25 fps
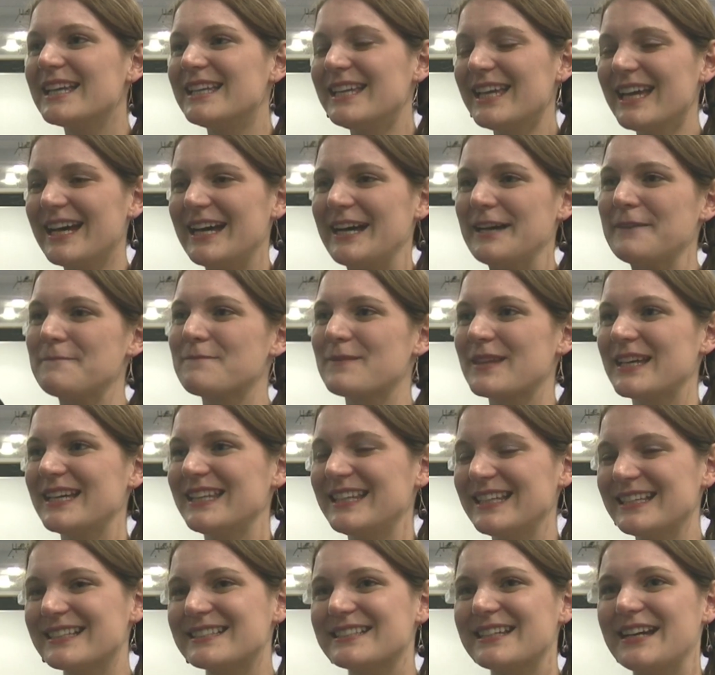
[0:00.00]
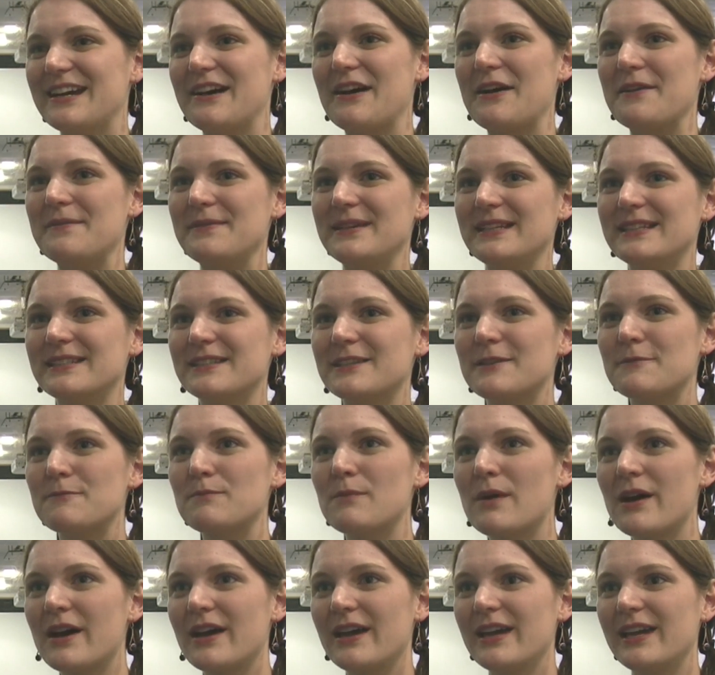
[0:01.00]
Yeah, I think so. I mean,
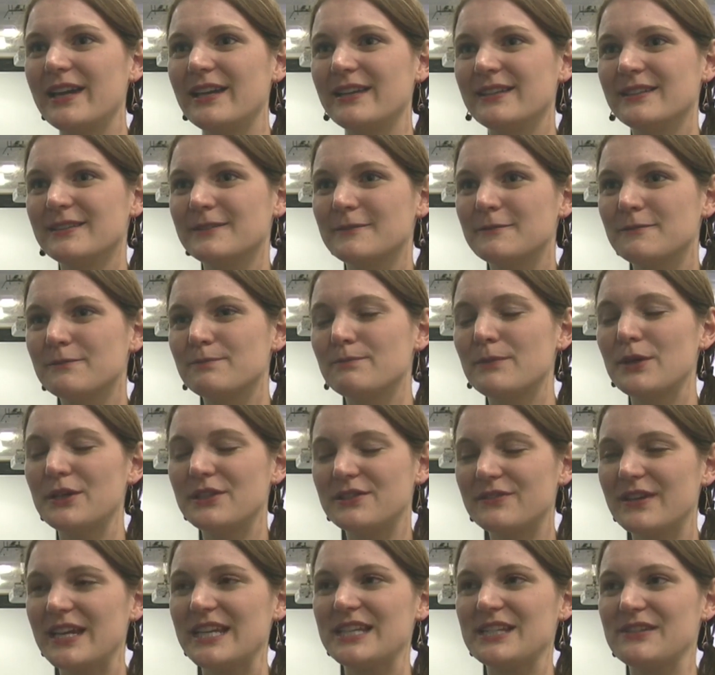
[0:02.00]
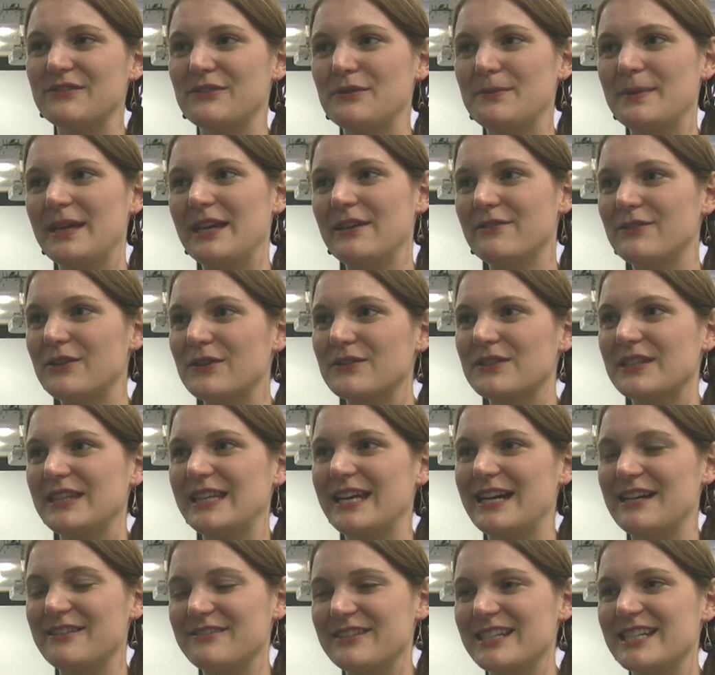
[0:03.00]
my motivation for being involved in
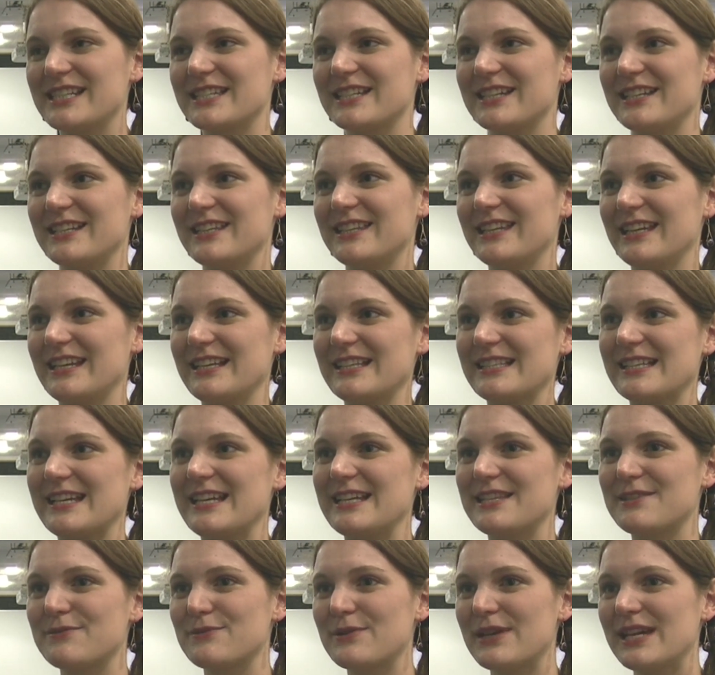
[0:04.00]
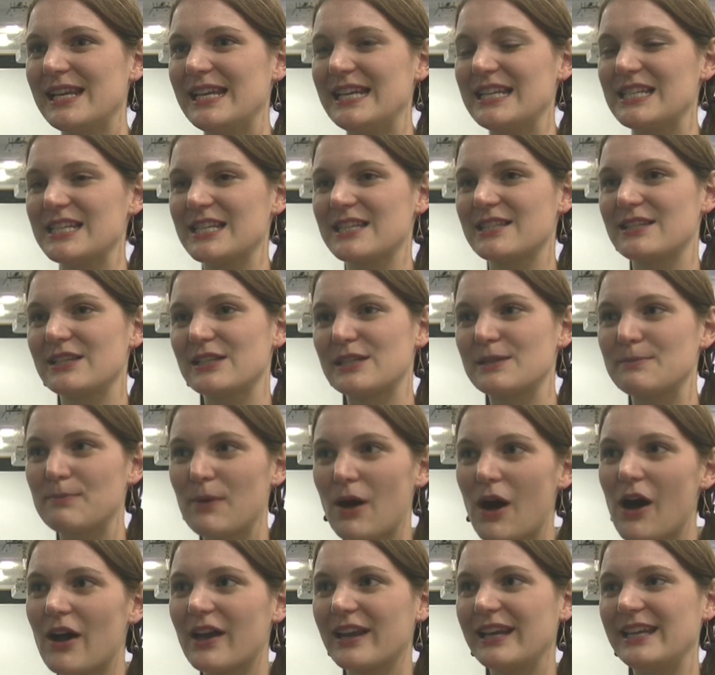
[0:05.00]
the outreach side of things is really just to
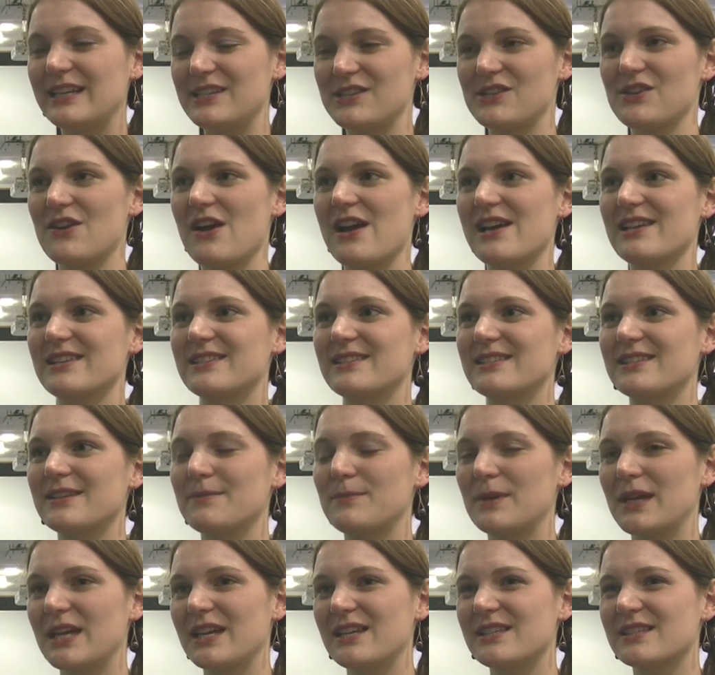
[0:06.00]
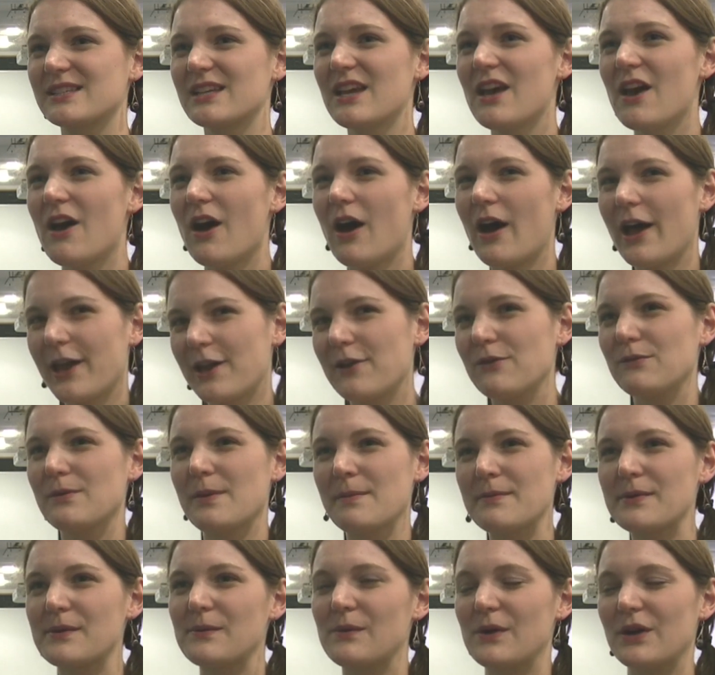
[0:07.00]
spark an interest because I can
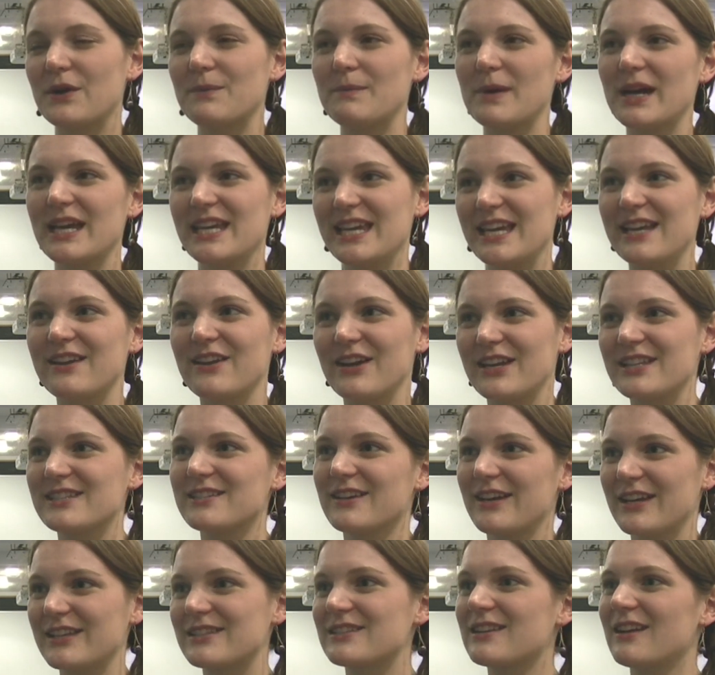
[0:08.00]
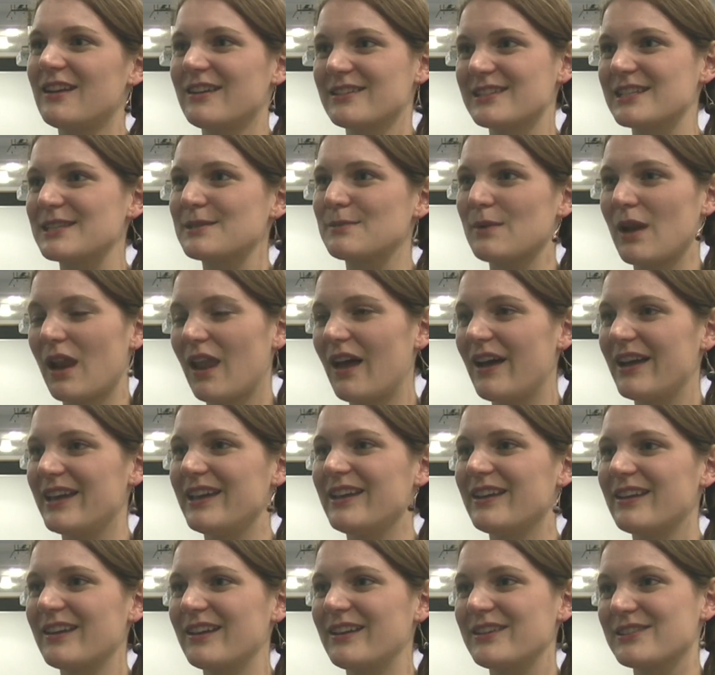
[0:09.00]
remember what my year 9 science classes were
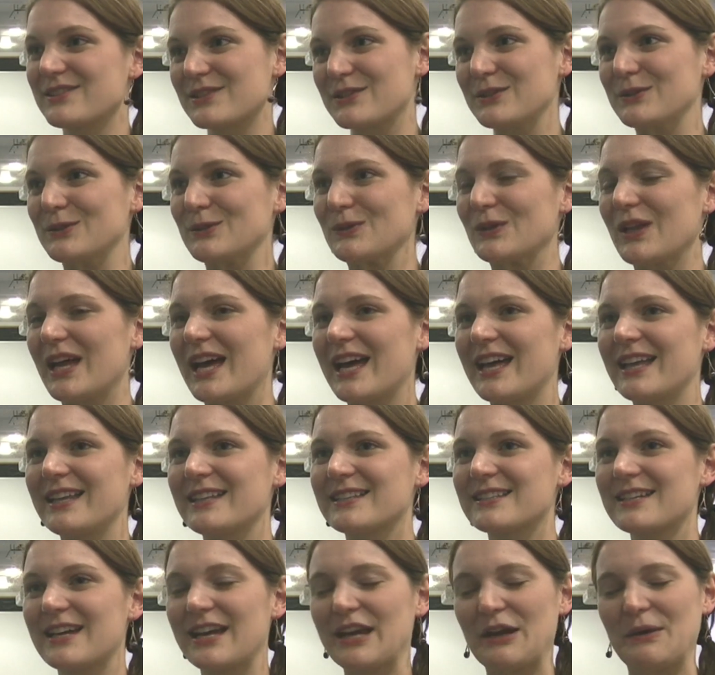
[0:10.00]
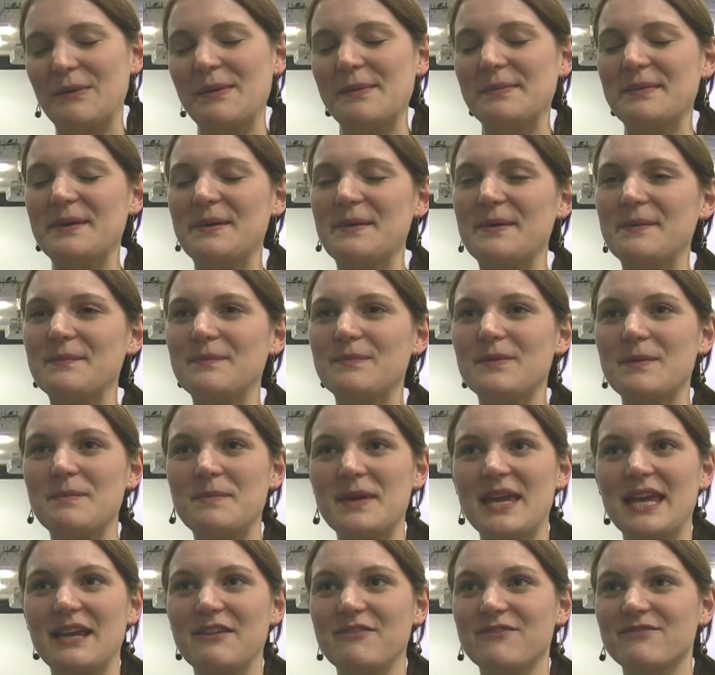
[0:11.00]
like at school and I can remember them
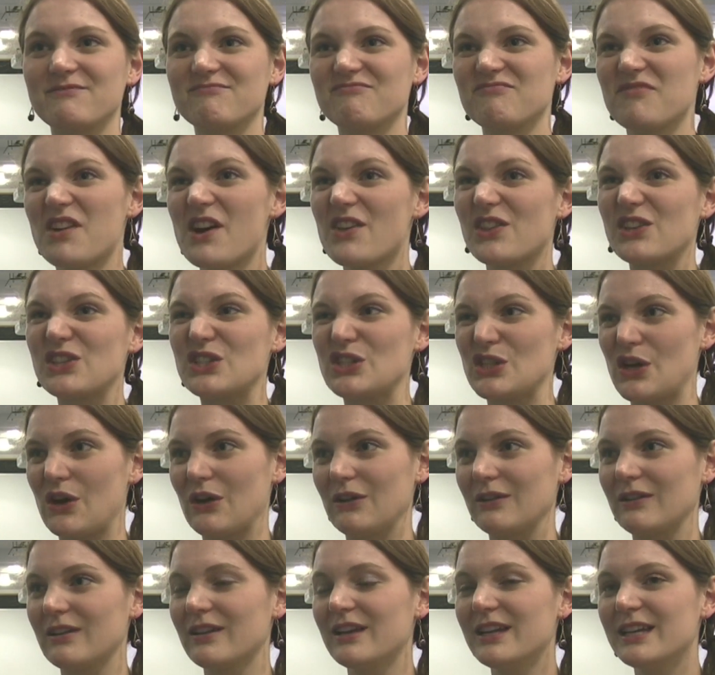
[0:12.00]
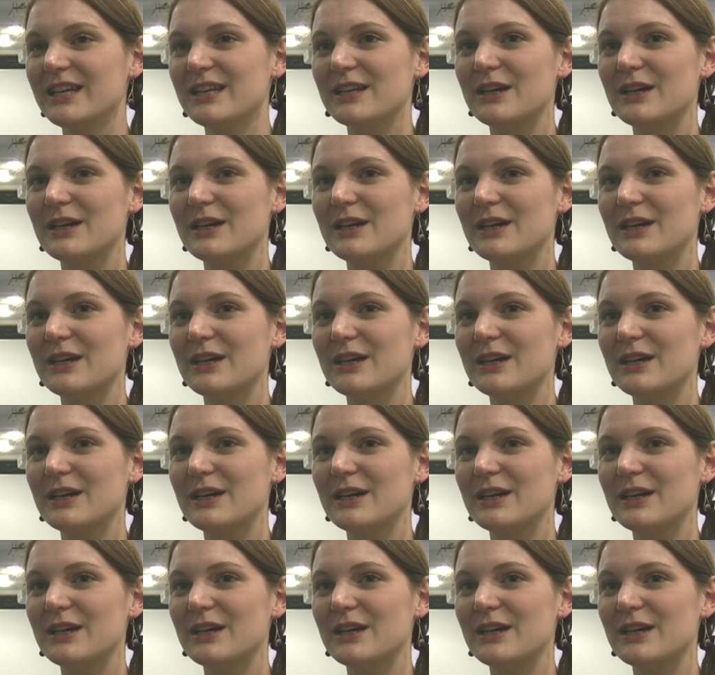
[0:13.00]
being rather dull.